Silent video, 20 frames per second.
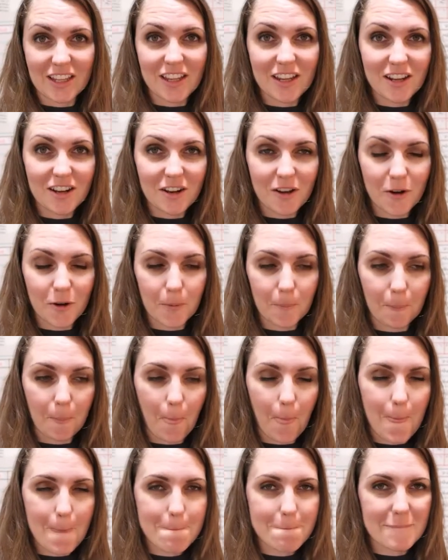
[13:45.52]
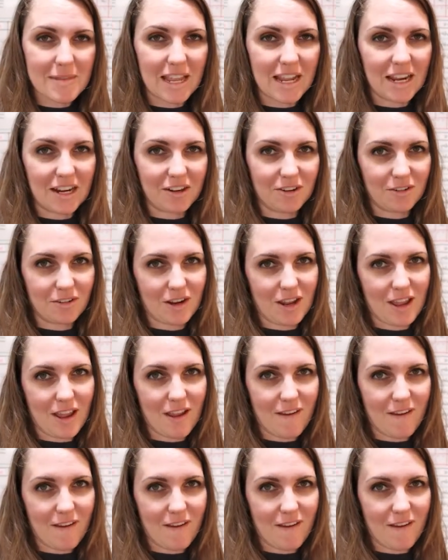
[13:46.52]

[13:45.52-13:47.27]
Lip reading: keto. I know not